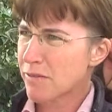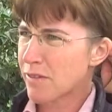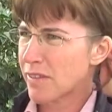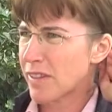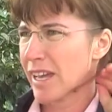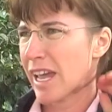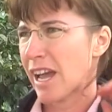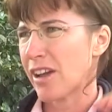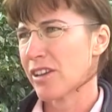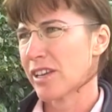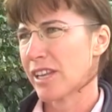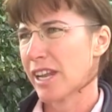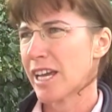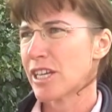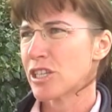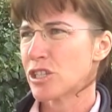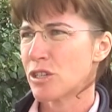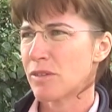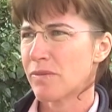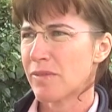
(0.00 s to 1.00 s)
for the
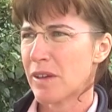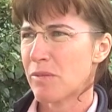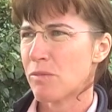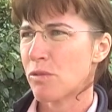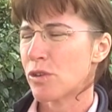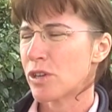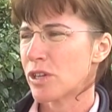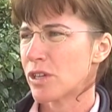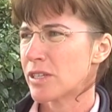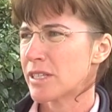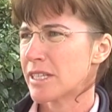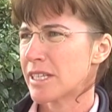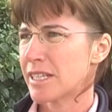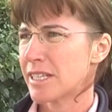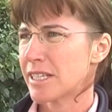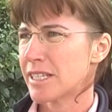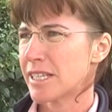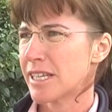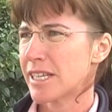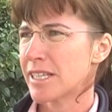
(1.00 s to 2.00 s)
calculation of their water use
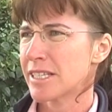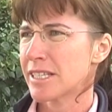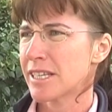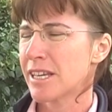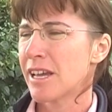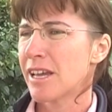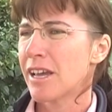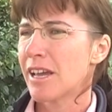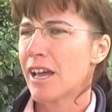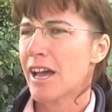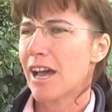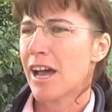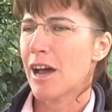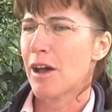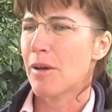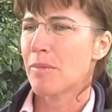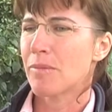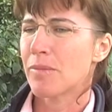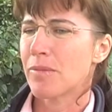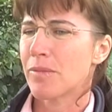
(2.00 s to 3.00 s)
indices.
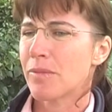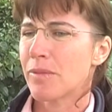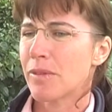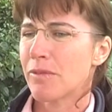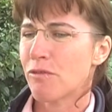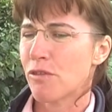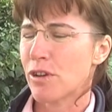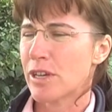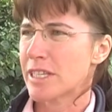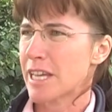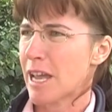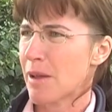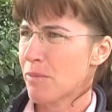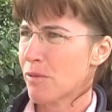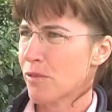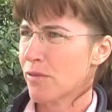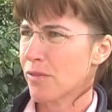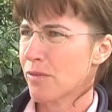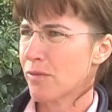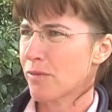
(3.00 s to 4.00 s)
For
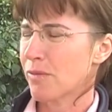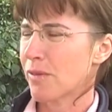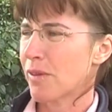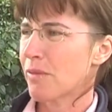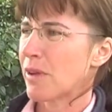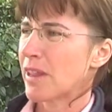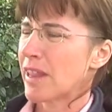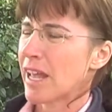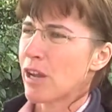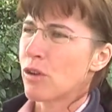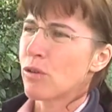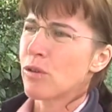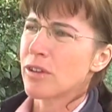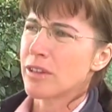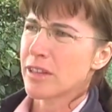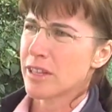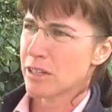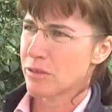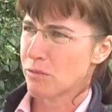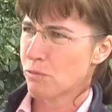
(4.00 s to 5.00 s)
example, when they look
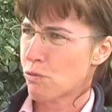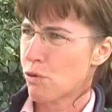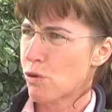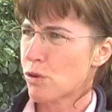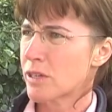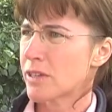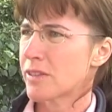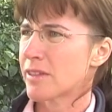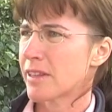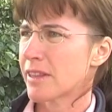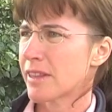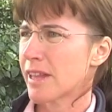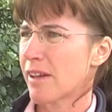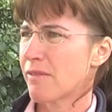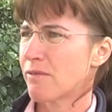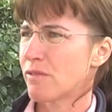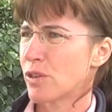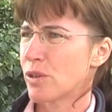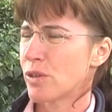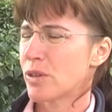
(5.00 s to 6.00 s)
at the water that
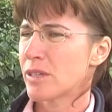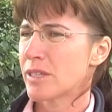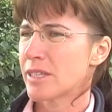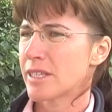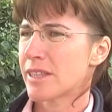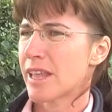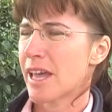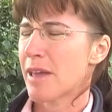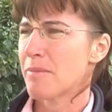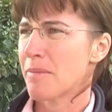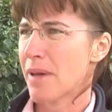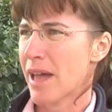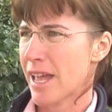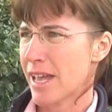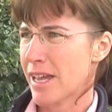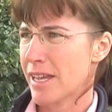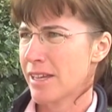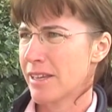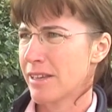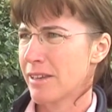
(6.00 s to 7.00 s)
they've used, they
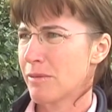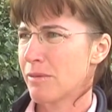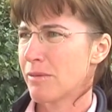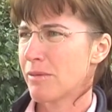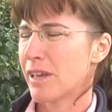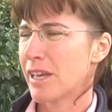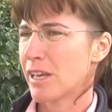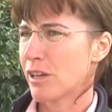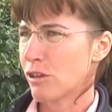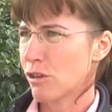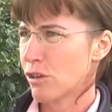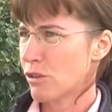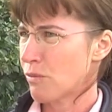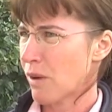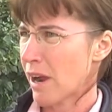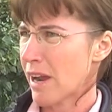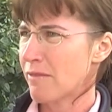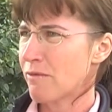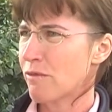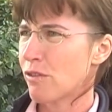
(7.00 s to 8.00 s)
may include
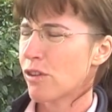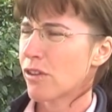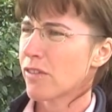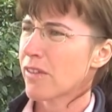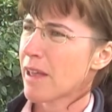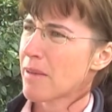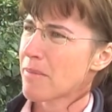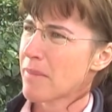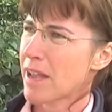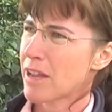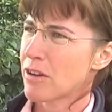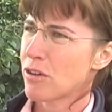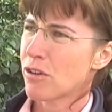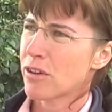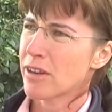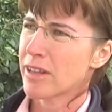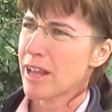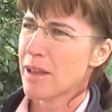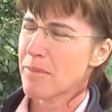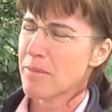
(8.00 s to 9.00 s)
rainfall or they may
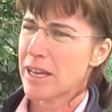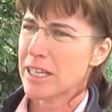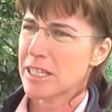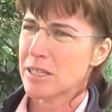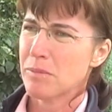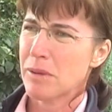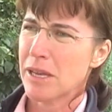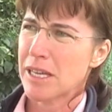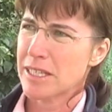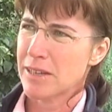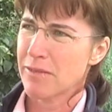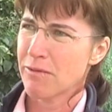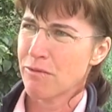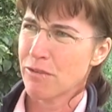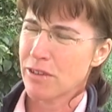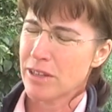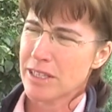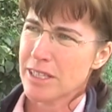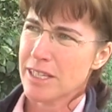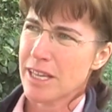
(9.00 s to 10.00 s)
not, and that makes a big
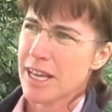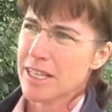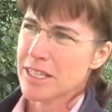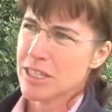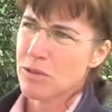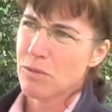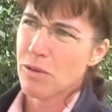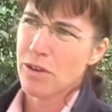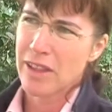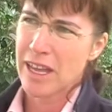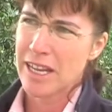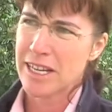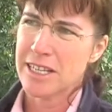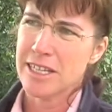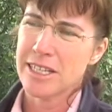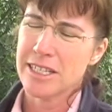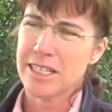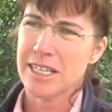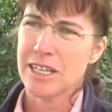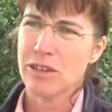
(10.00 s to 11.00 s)
difference as to what that
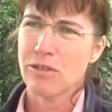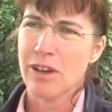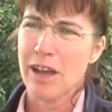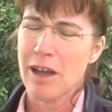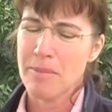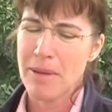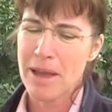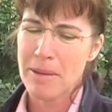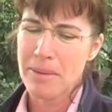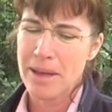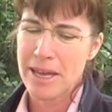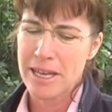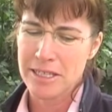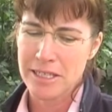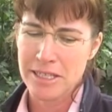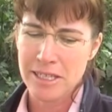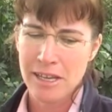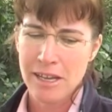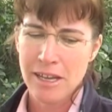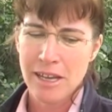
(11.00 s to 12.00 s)
indice will come up
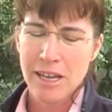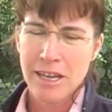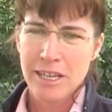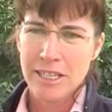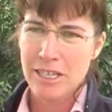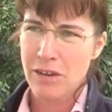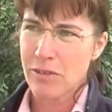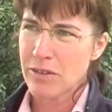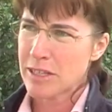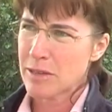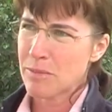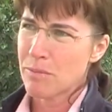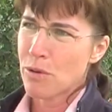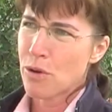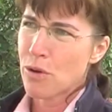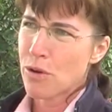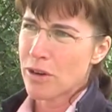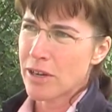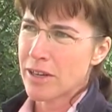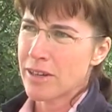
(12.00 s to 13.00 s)
as. So it's
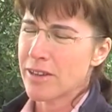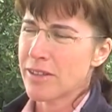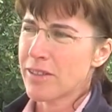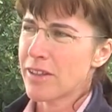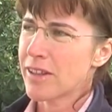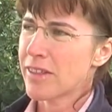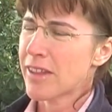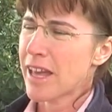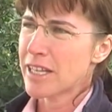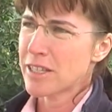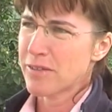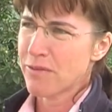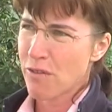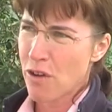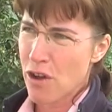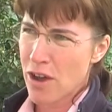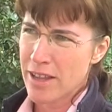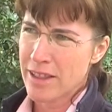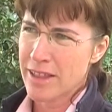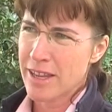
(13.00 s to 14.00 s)
important that they
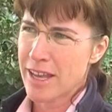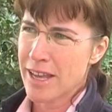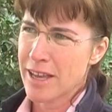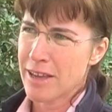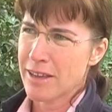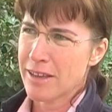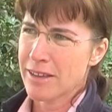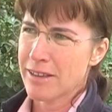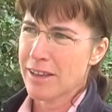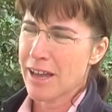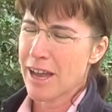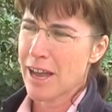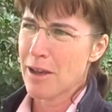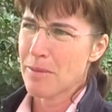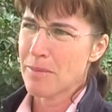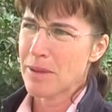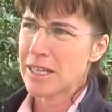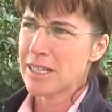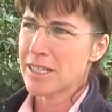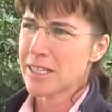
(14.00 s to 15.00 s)
define their
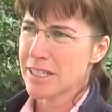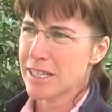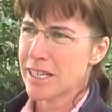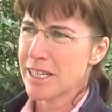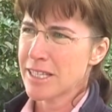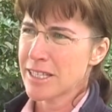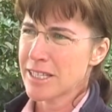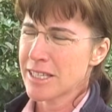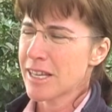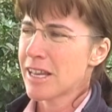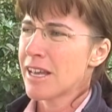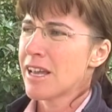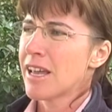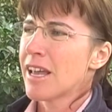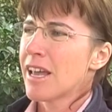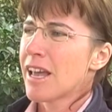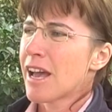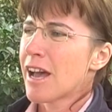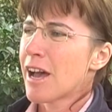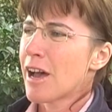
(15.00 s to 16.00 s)
indices
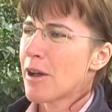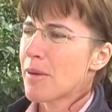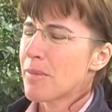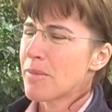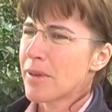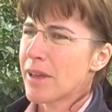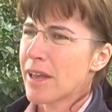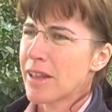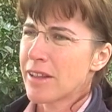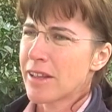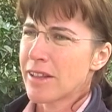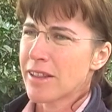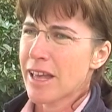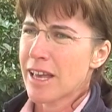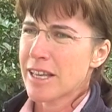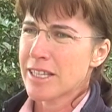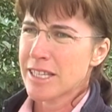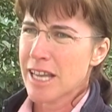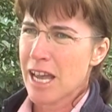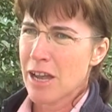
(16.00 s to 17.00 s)
and that
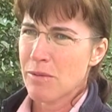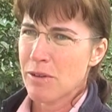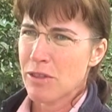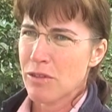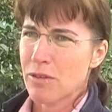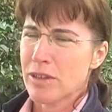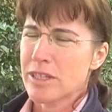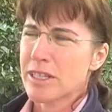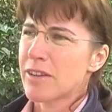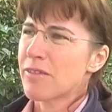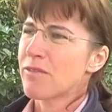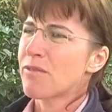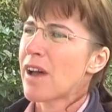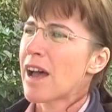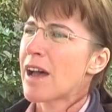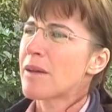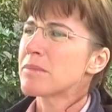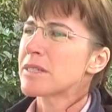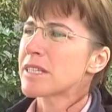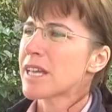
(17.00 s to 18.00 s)
they say whether it's at a
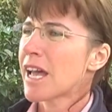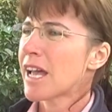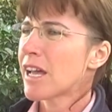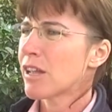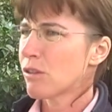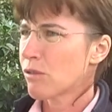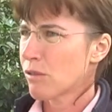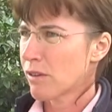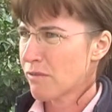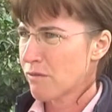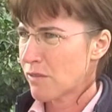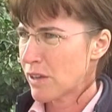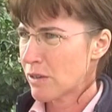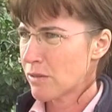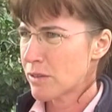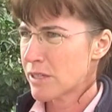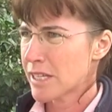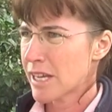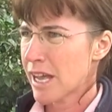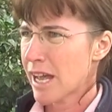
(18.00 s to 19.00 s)
farm scale or a
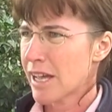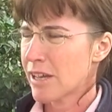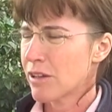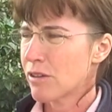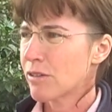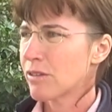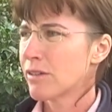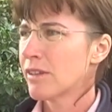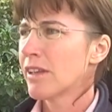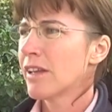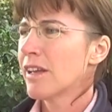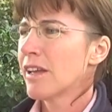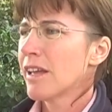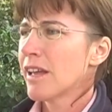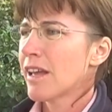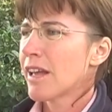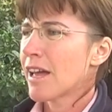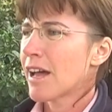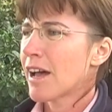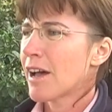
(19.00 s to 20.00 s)
field scale,
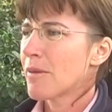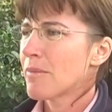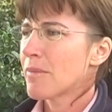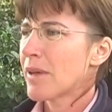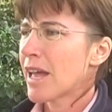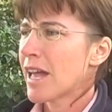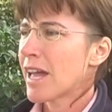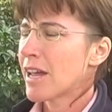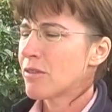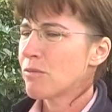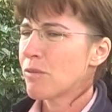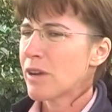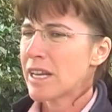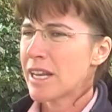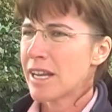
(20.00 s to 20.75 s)
and